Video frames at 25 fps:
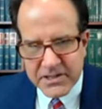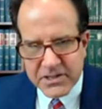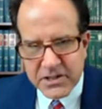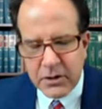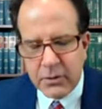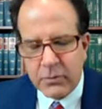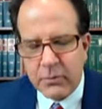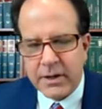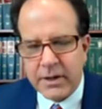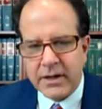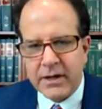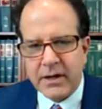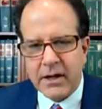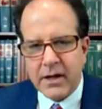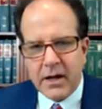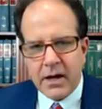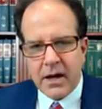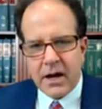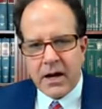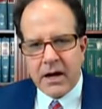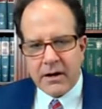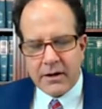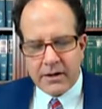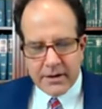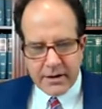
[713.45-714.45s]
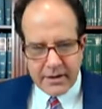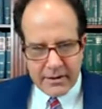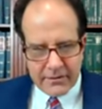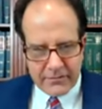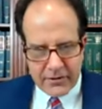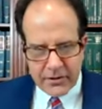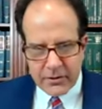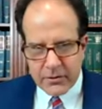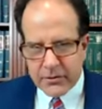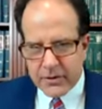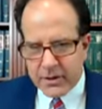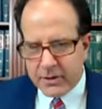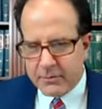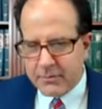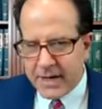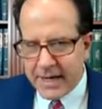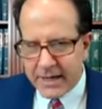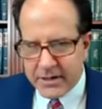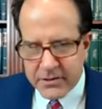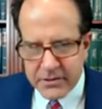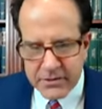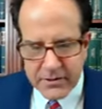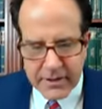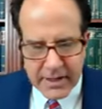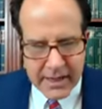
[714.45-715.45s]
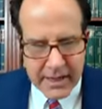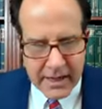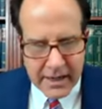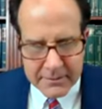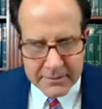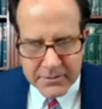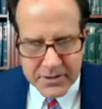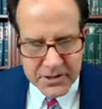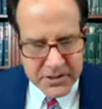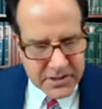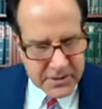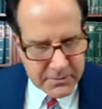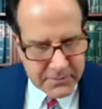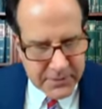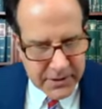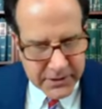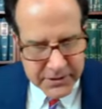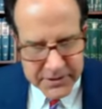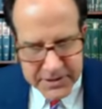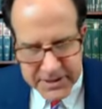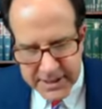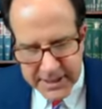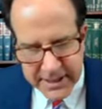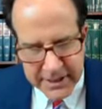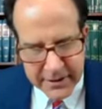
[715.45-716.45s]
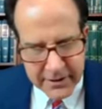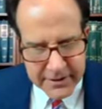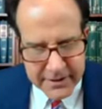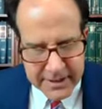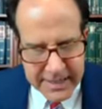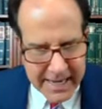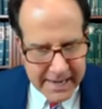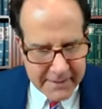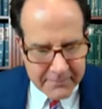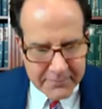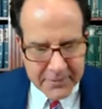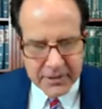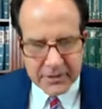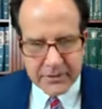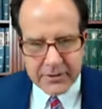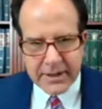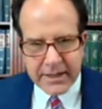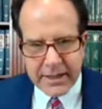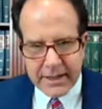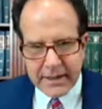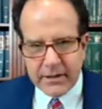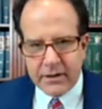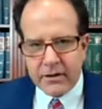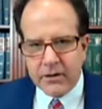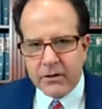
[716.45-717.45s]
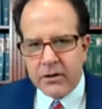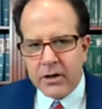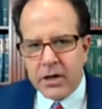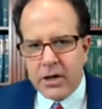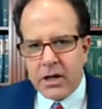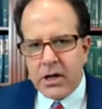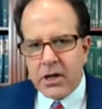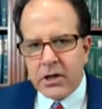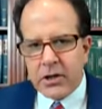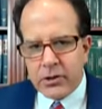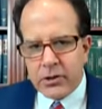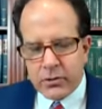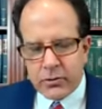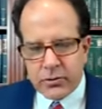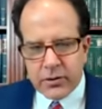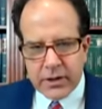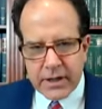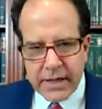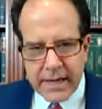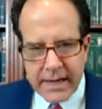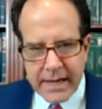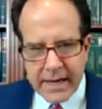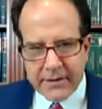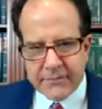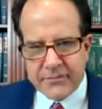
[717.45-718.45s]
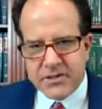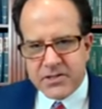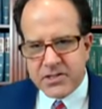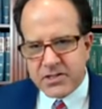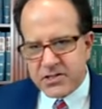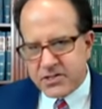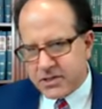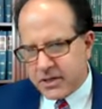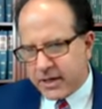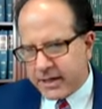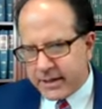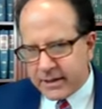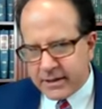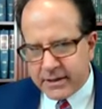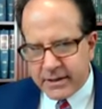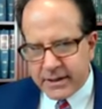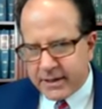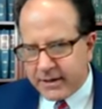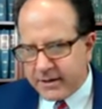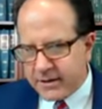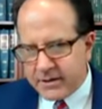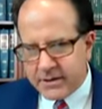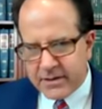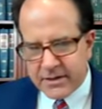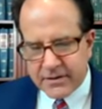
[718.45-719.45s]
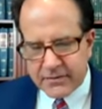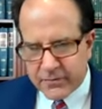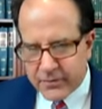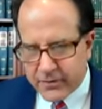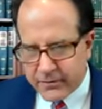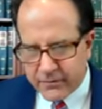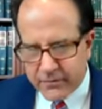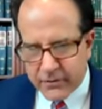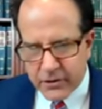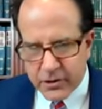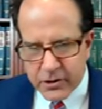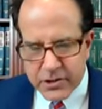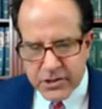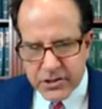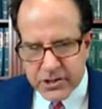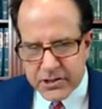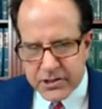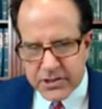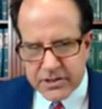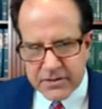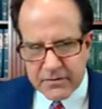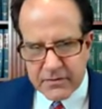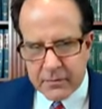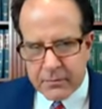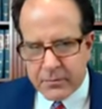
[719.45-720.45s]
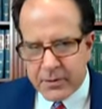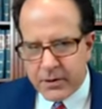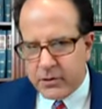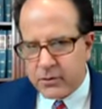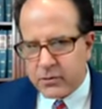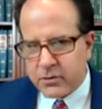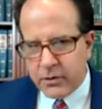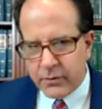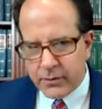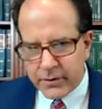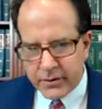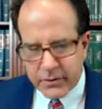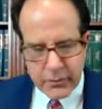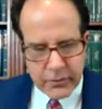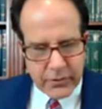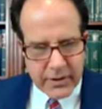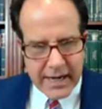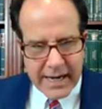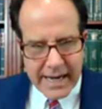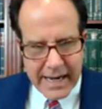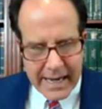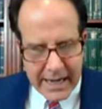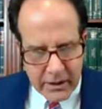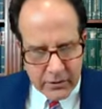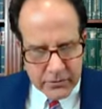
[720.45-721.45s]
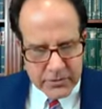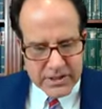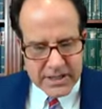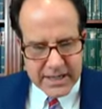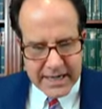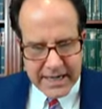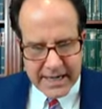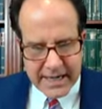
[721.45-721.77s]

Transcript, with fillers: So when, uh, if you think back to the "I'm just a bill" sitting on Capitol Hill, you could have slightly different versions of a bill going through the House